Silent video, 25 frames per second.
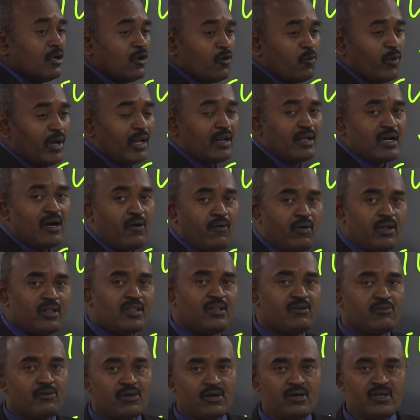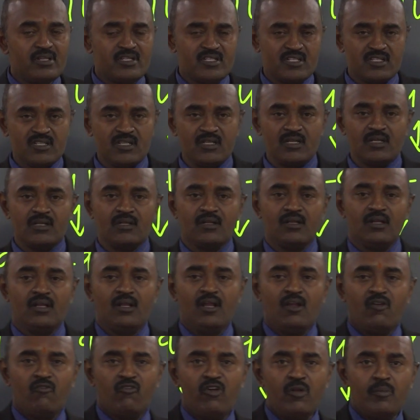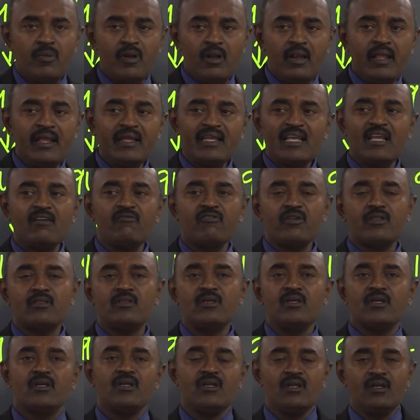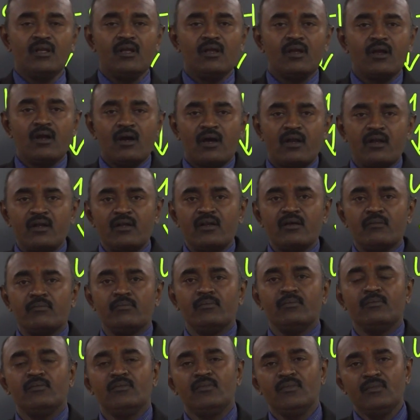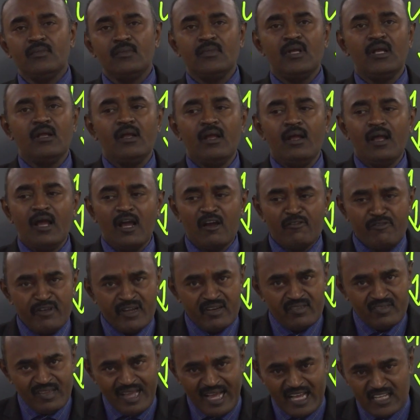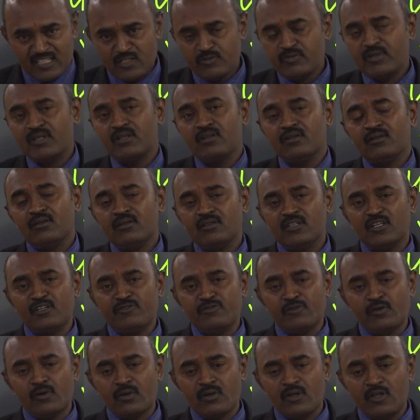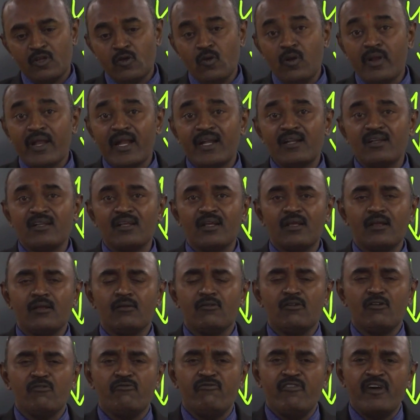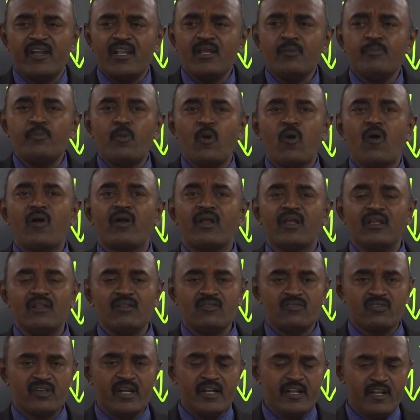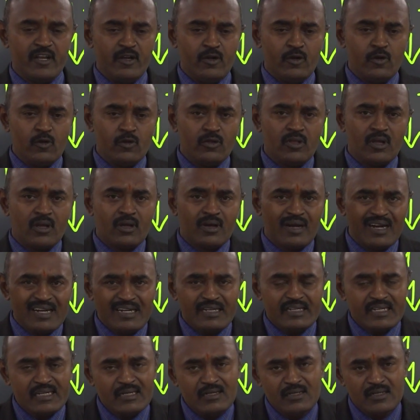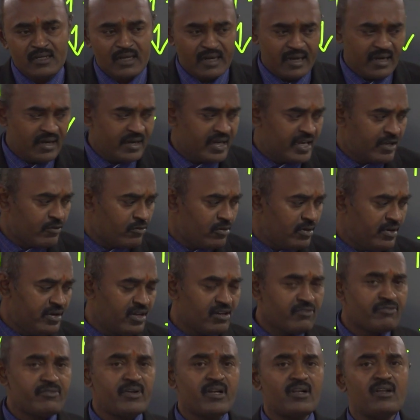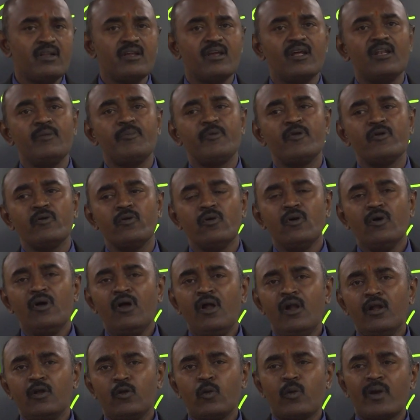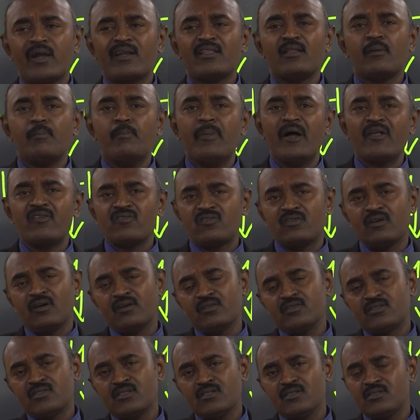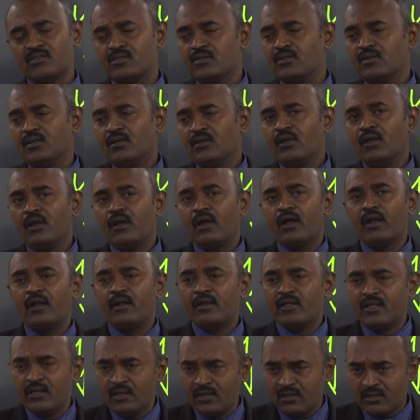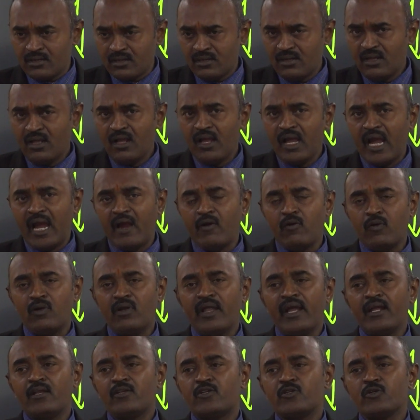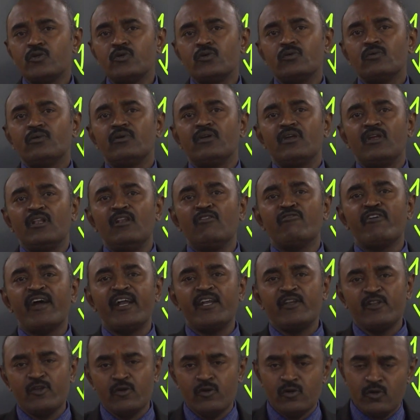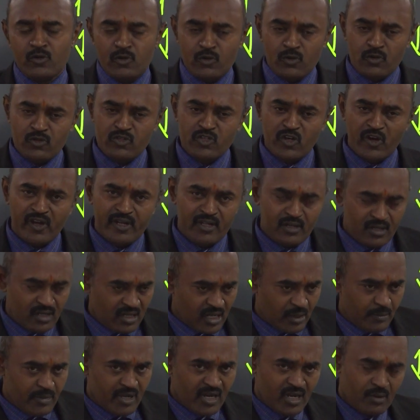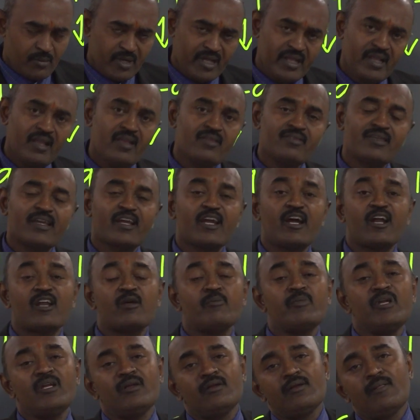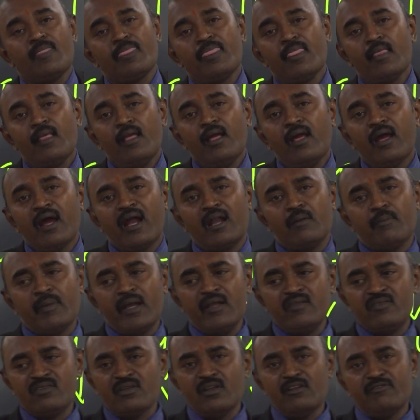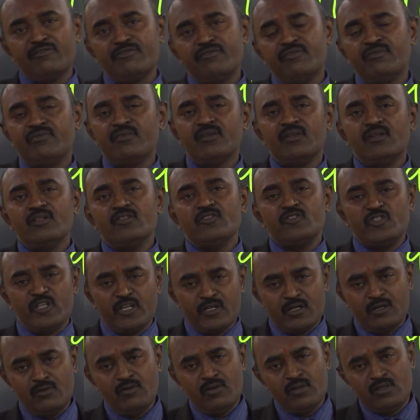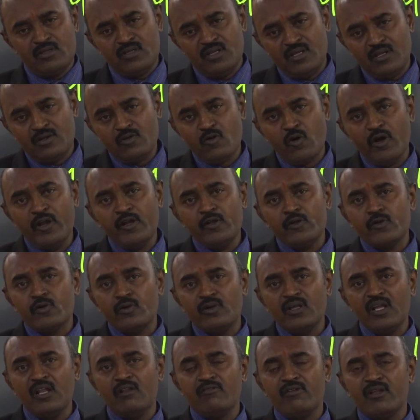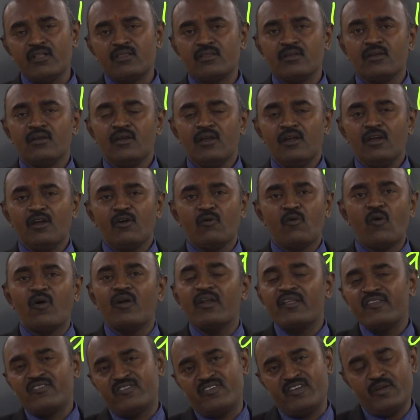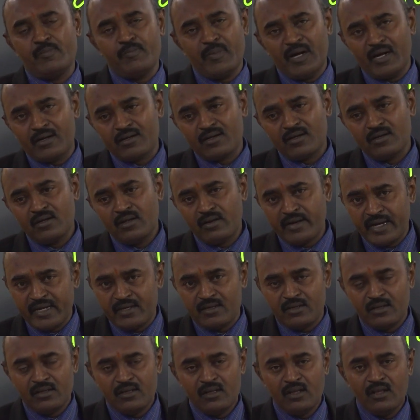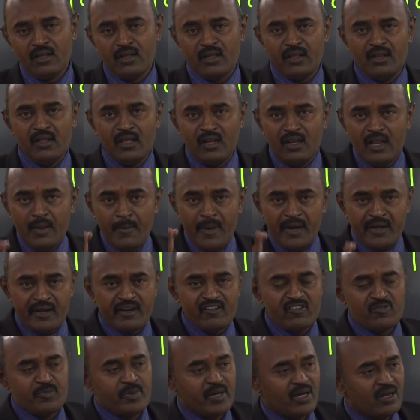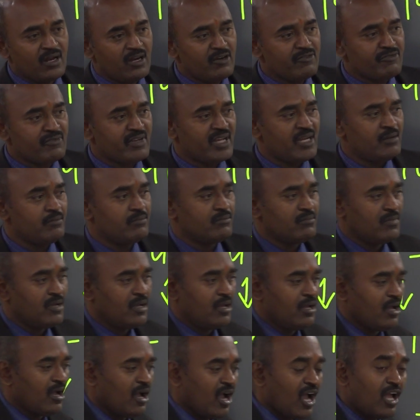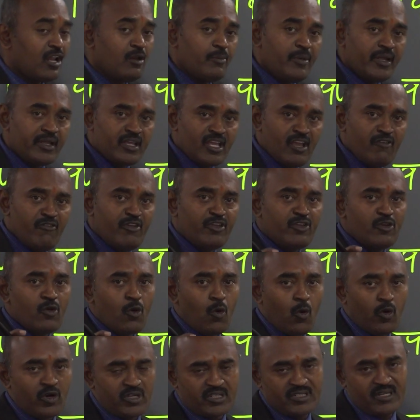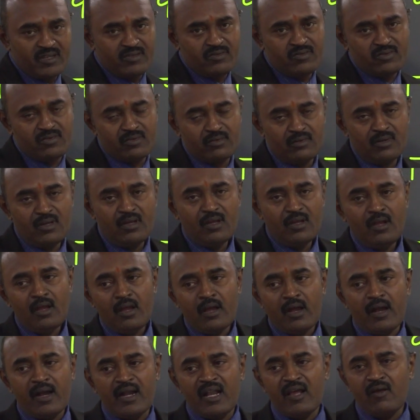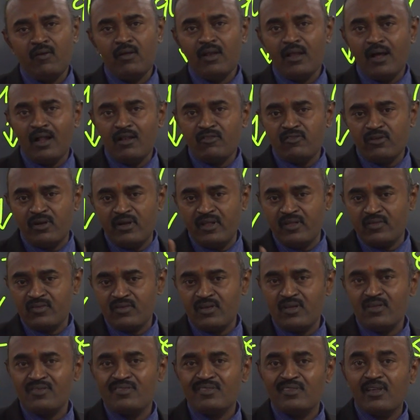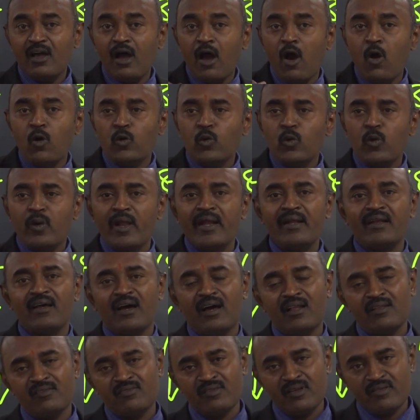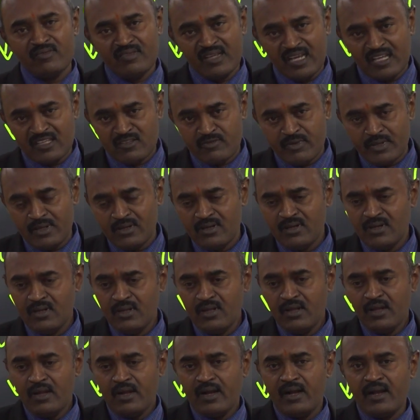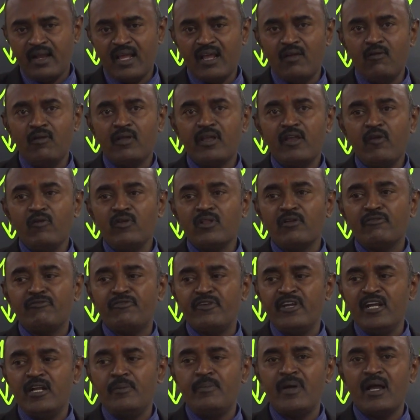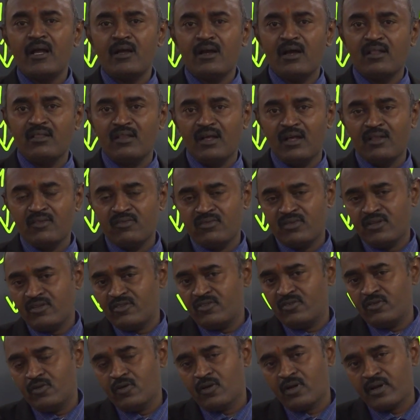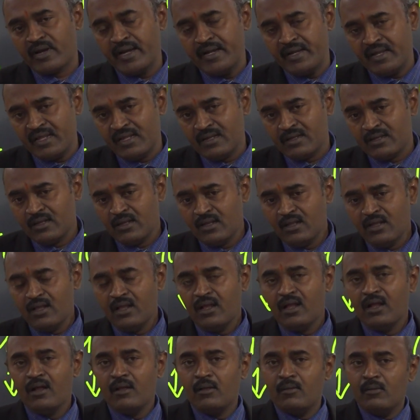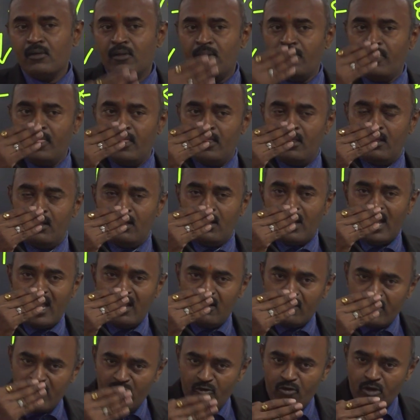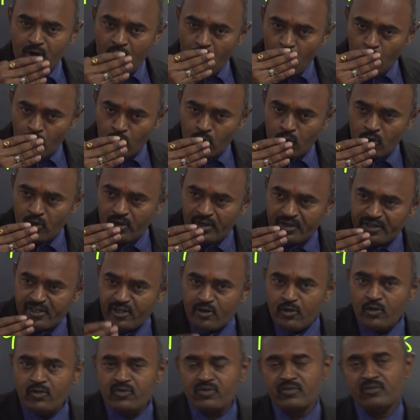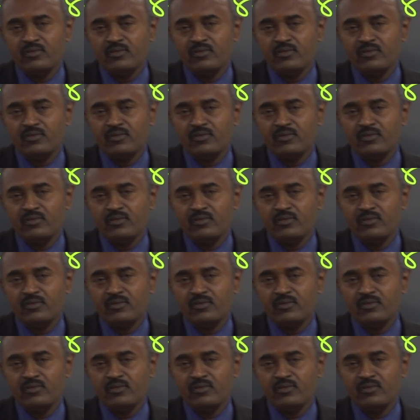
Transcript: while covering the world history, we'll be linking with the current affairs as well. Therefore, you will get a very broad insight into the content, and it will definitely help you to write the best answers. And here I would like to invite you to join Abhiram IAS Academy, and myself, Chakravarthy, going to deal with world history part, right? In a limited span of time, I'll be giving you questions, and I will also discuss how to write answers as well, and I will give you the feedback on the answers you are writing. I'll give you how to introduce